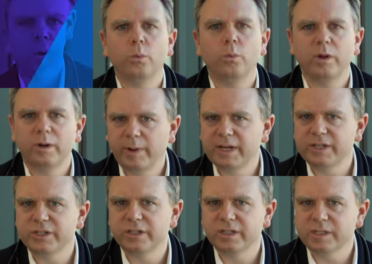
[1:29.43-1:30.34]
When a
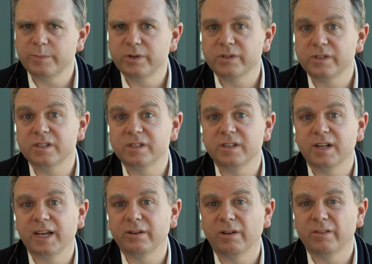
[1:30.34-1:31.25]
patient experiences
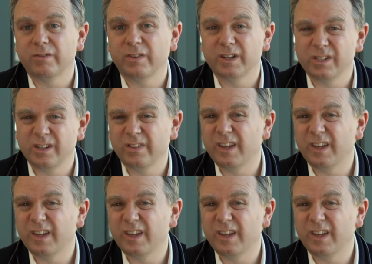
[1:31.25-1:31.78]
delayed graft function,